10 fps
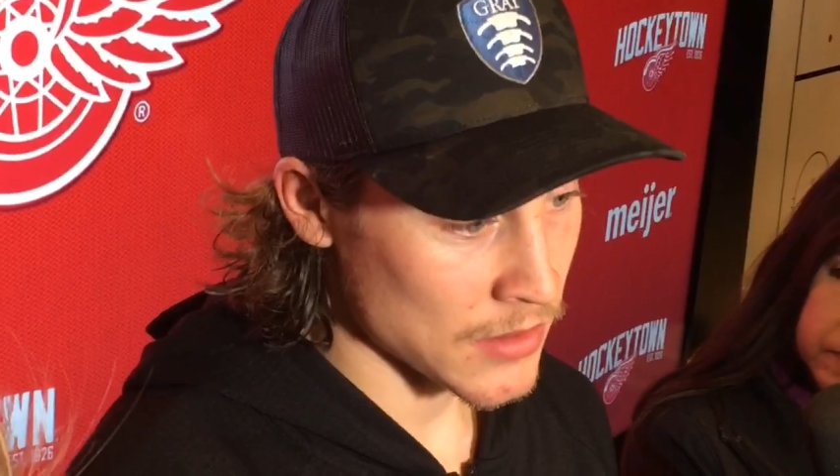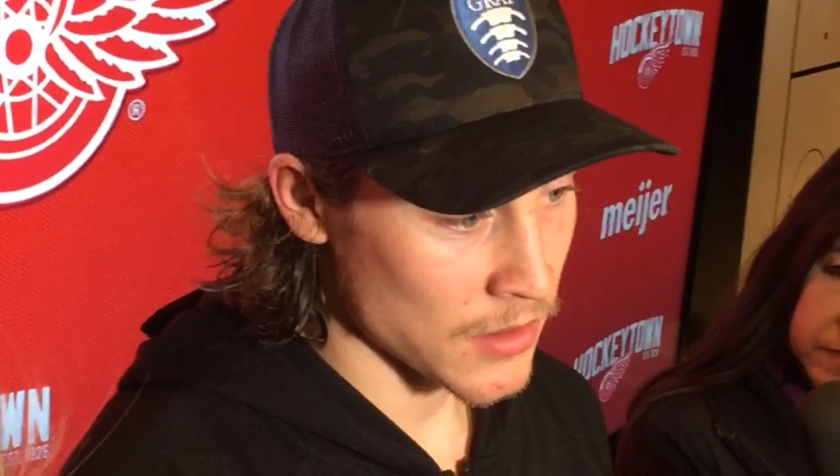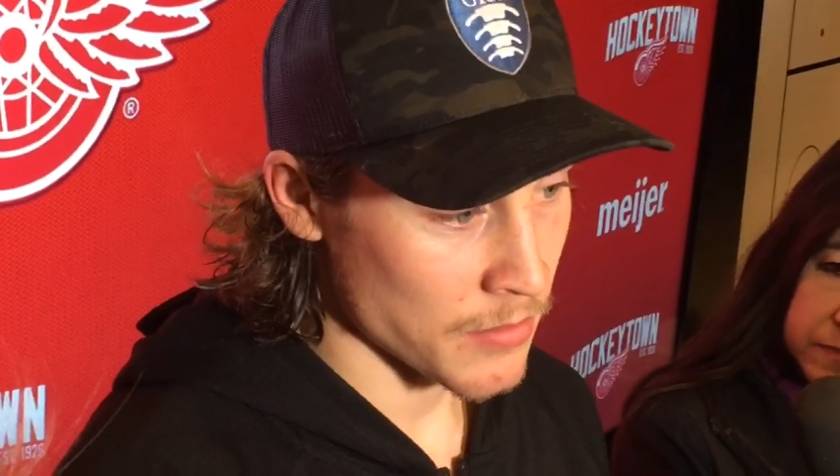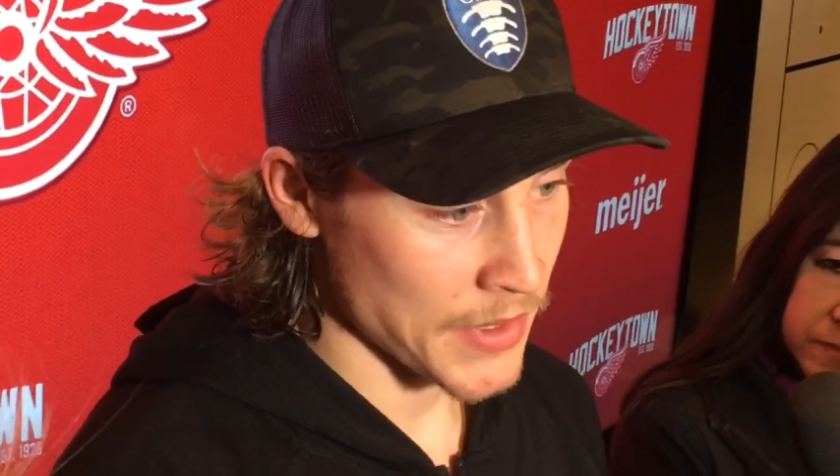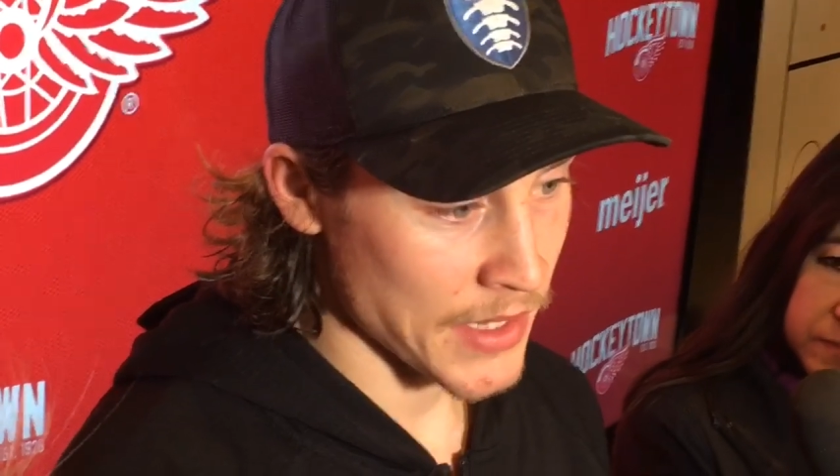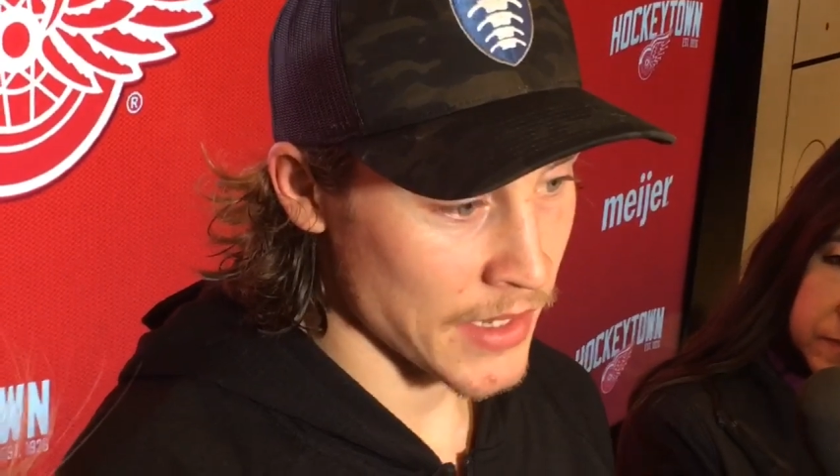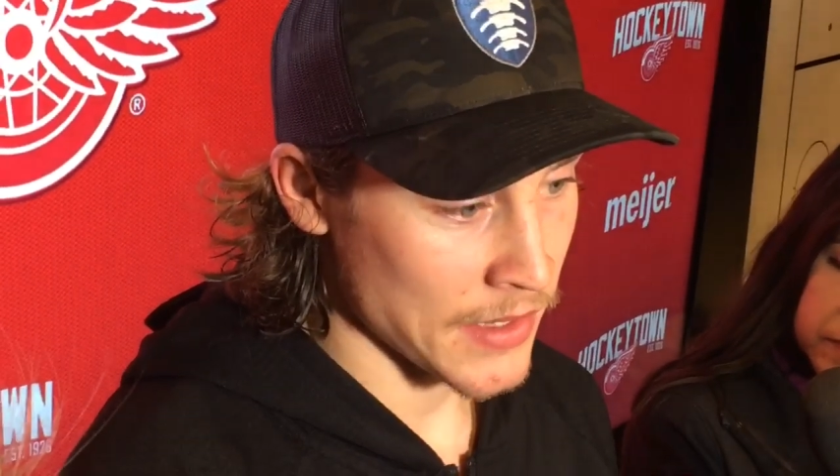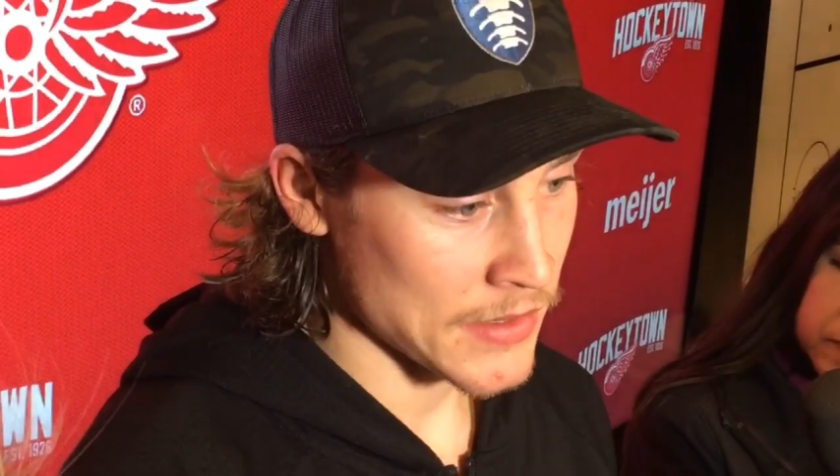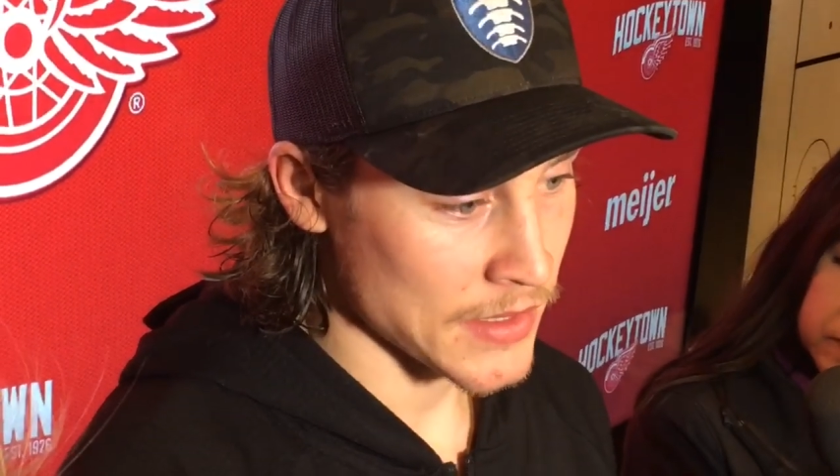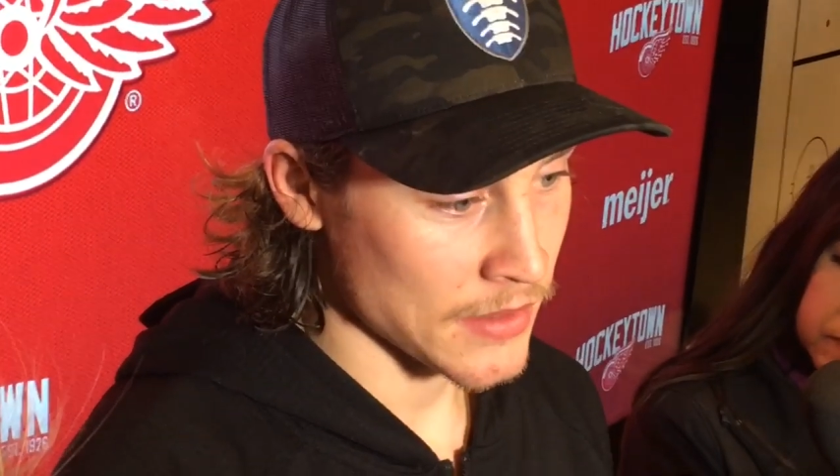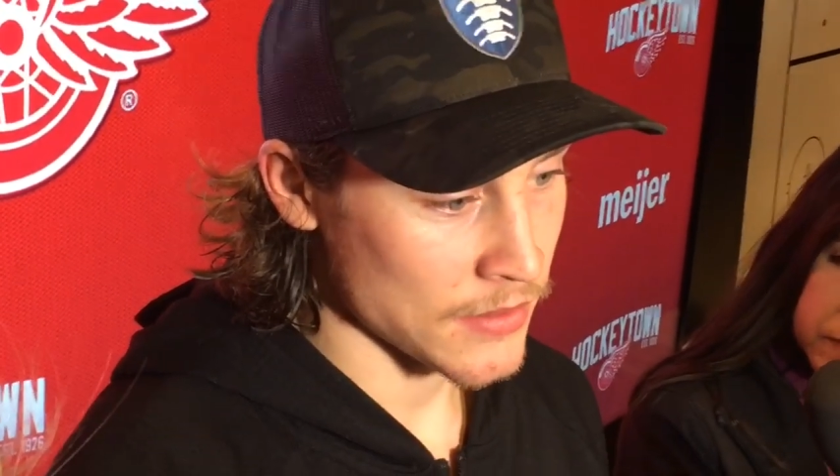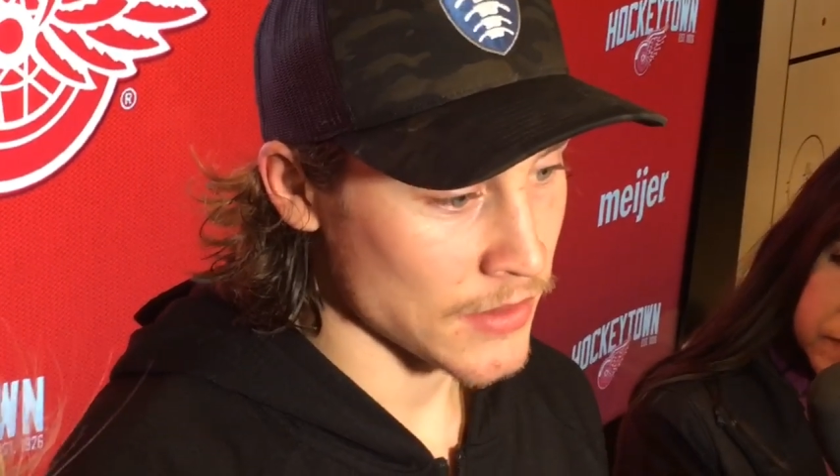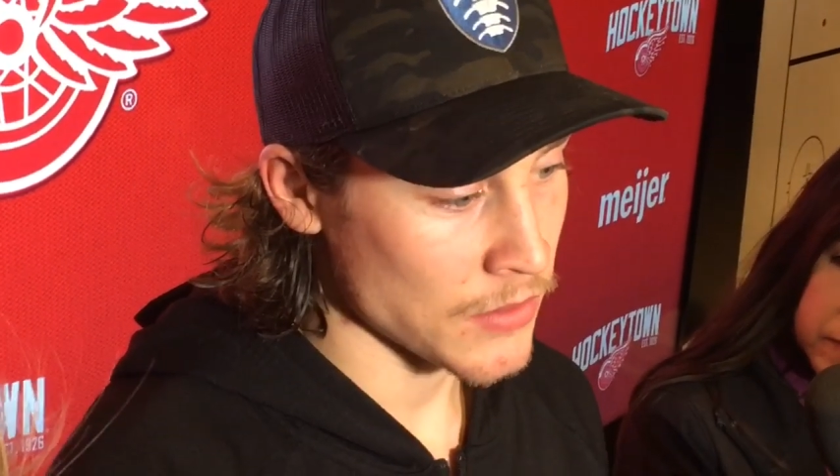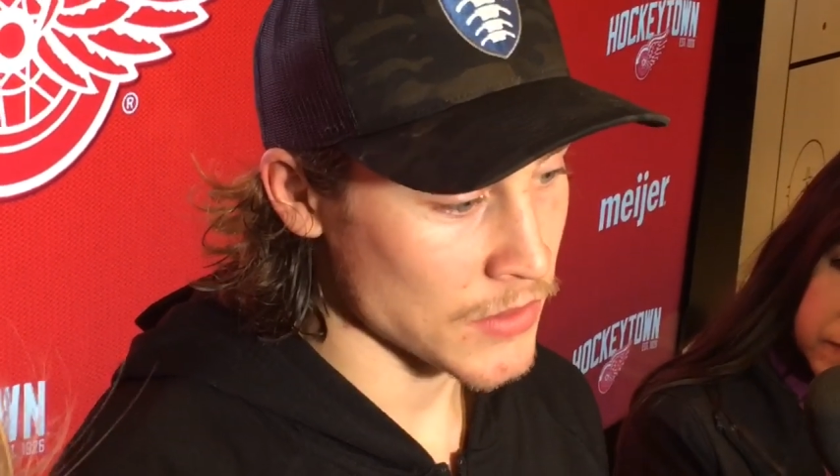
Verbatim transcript: a lot of big hits, and you know,